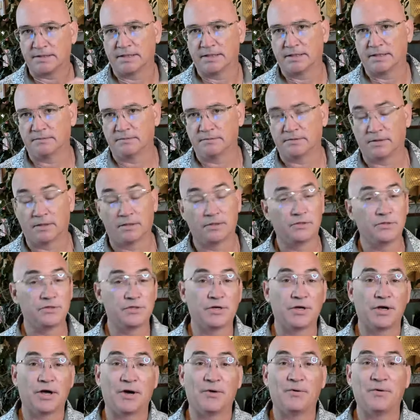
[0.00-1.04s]
and
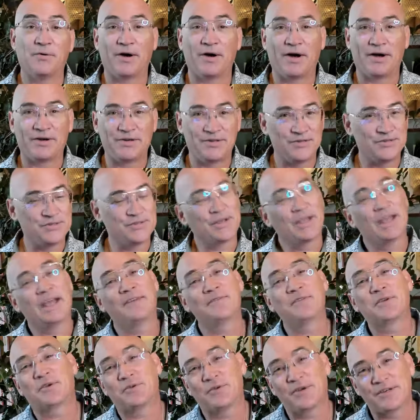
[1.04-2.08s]
usually I, usually I have
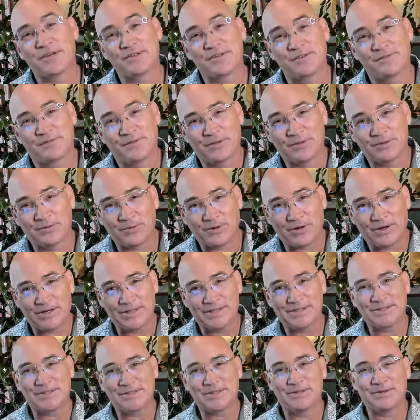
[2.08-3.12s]
the creation field
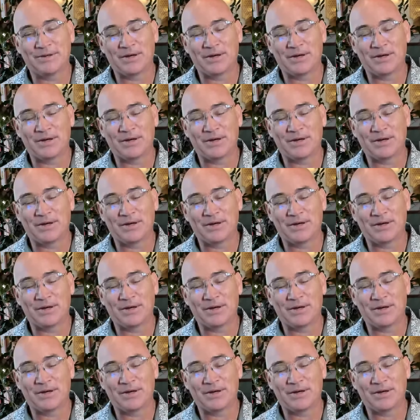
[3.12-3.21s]
wand too.